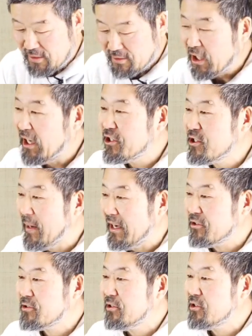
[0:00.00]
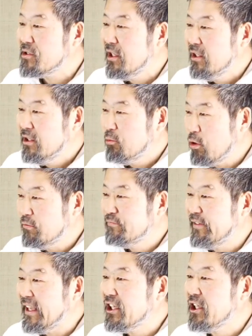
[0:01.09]
Tai Chi masters will
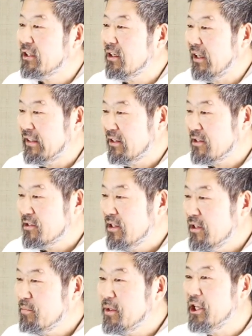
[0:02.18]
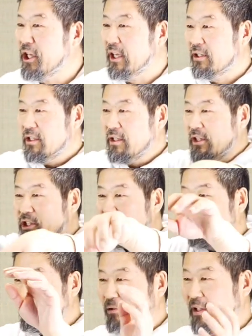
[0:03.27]
fake it like this, meaning they
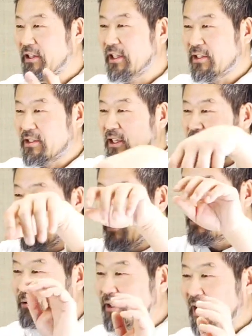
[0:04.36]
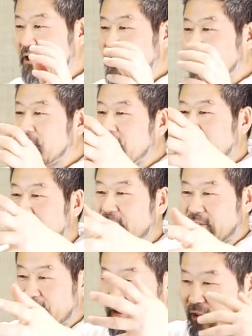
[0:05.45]
show you like this. As soon as you touch them,
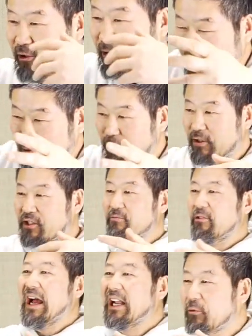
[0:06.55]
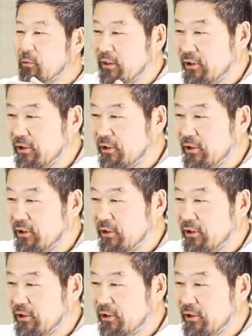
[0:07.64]
they'll do this rally with